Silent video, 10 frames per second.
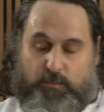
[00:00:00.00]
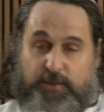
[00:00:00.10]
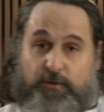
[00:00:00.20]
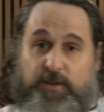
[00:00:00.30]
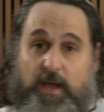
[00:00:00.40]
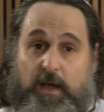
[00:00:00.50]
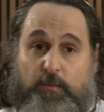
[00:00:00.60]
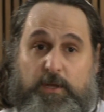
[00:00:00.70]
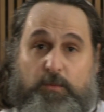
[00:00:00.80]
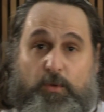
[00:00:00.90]
whether or
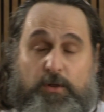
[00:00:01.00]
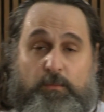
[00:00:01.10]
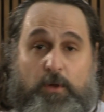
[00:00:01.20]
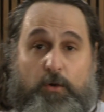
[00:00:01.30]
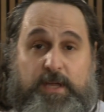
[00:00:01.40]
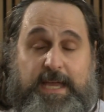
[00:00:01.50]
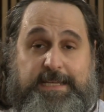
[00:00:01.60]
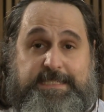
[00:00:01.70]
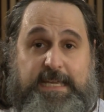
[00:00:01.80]
not we were okay